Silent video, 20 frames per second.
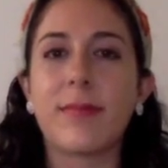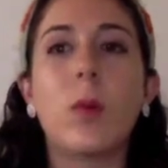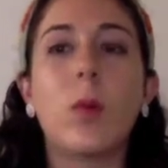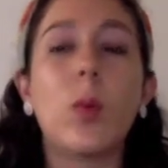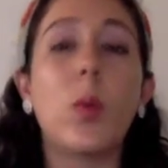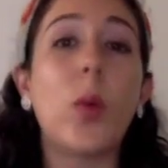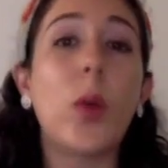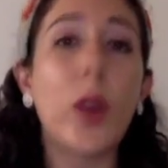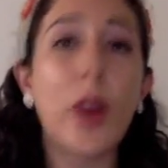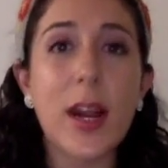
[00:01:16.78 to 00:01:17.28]

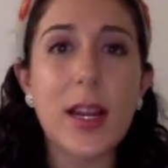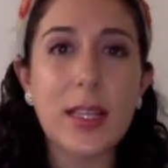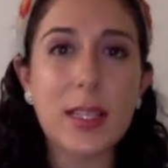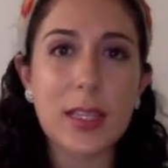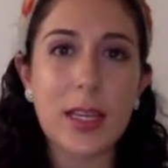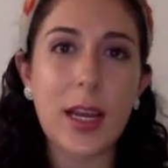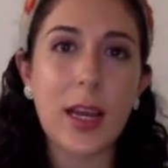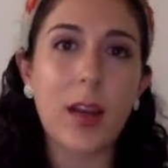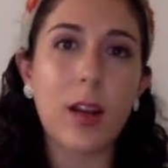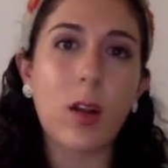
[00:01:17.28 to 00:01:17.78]
Where I
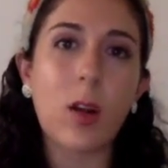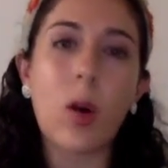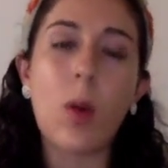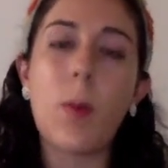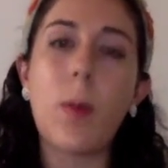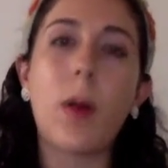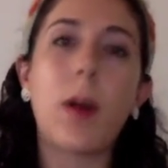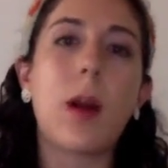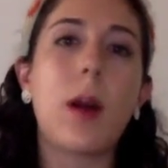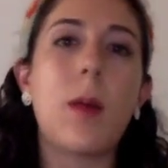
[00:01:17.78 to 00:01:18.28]
stayed in
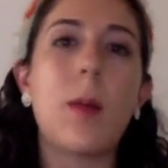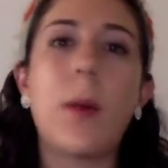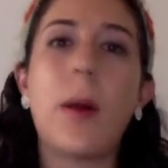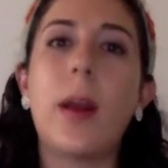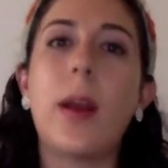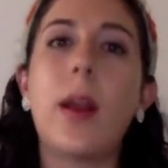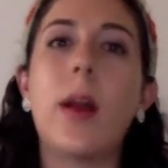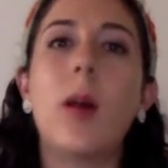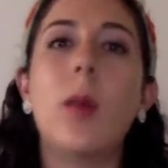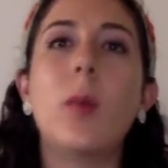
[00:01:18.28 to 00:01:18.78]

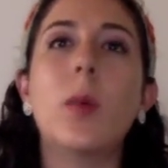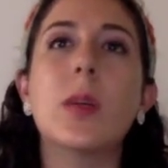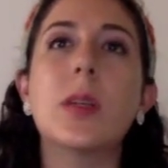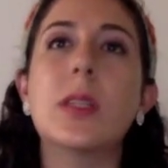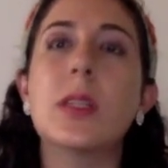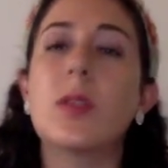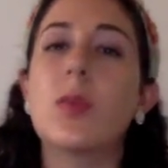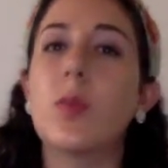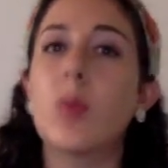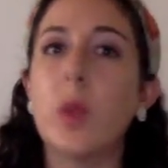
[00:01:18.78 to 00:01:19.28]
Copacabana
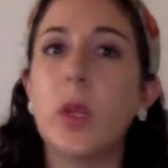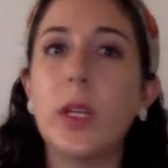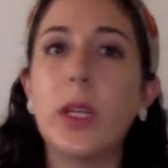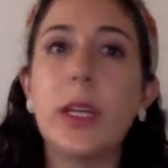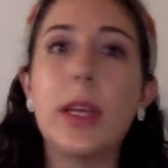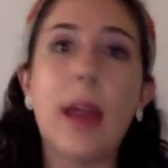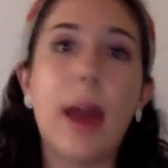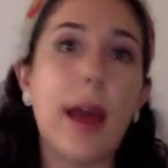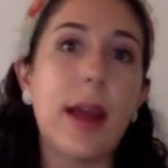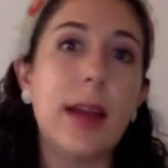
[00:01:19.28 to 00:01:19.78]
was
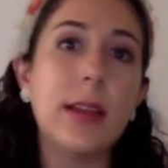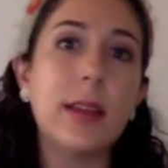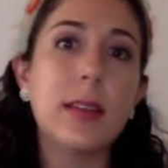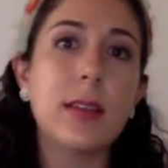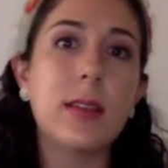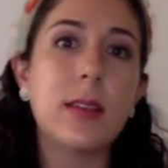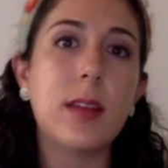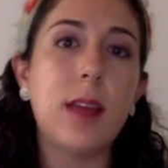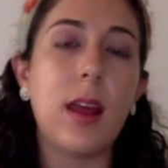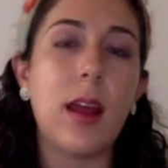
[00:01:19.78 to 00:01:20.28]
really
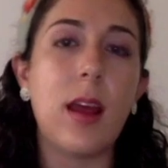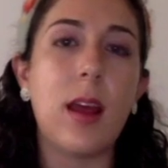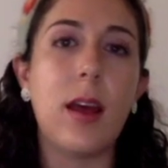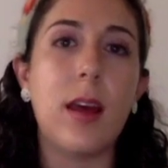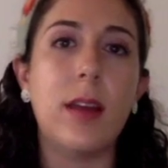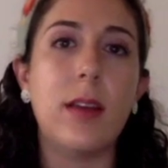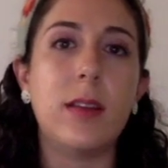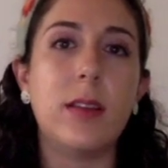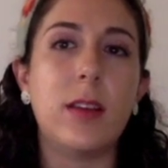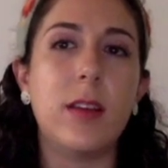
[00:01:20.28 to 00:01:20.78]
nice
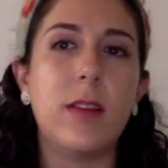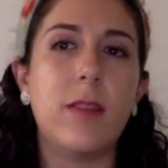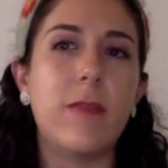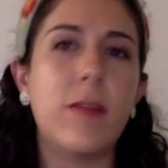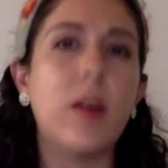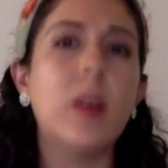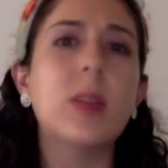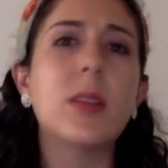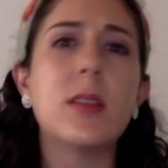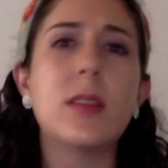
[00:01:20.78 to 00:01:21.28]
and it
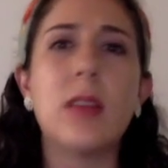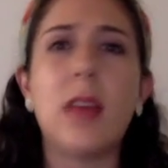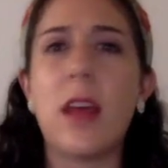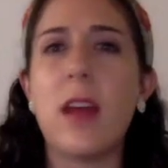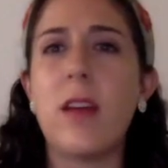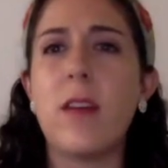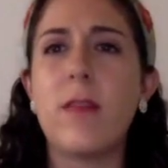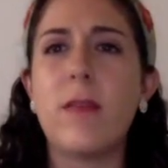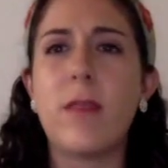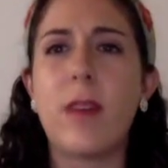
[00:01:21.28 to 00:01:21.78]
felt
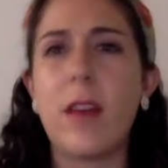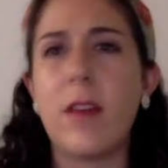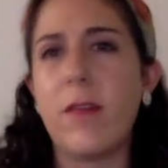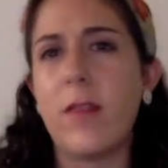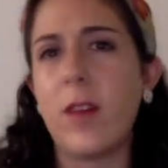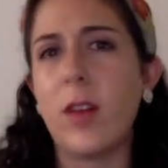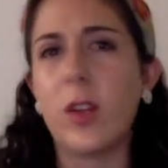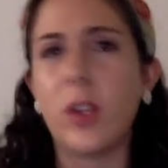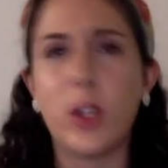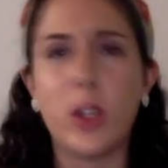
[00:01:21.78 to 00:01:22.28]
safe. I
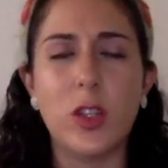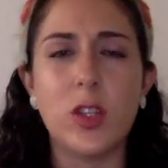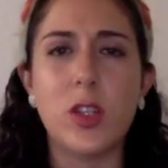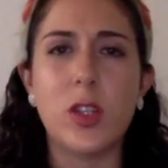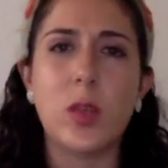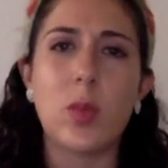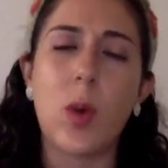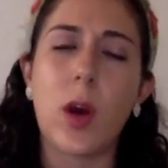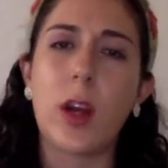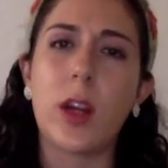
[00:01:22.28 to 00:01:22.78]
felt good
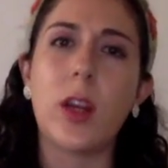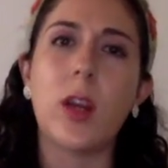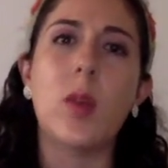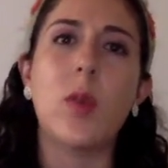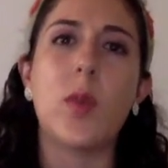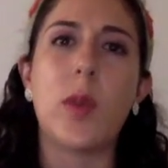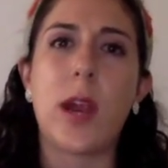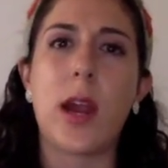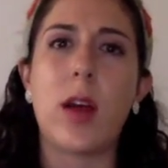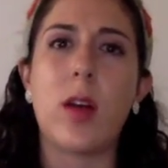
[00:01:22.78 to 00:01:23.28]
just walking
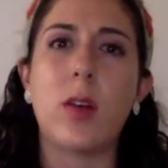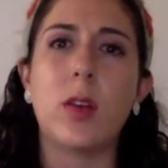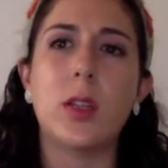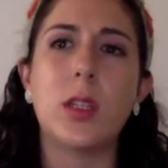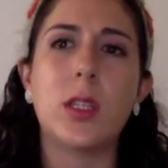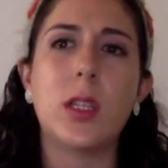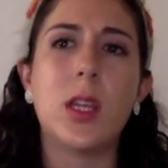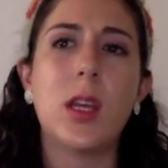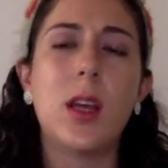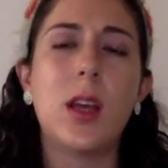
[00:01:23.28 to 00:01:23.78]
around.